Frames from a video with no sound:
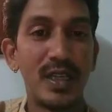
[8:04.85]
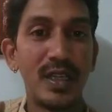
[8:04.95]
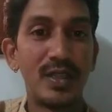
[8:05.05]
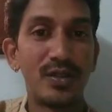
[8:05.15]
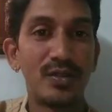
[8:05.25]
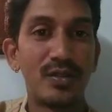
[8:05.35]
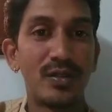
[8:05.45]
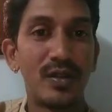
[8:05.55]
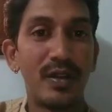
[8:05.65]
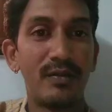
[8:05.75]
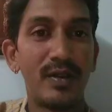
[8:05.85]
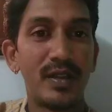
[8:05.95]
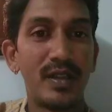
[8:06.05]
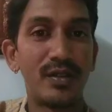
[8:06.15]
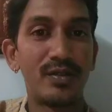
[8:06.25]
So
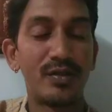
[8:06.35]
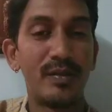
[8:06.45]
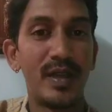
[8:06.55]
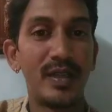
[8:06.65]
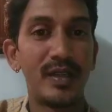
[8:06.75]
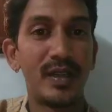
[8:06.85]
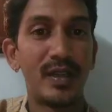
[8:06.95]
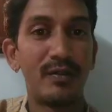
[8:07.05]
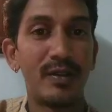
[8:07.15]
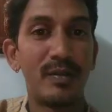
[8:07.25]
everything should maintain our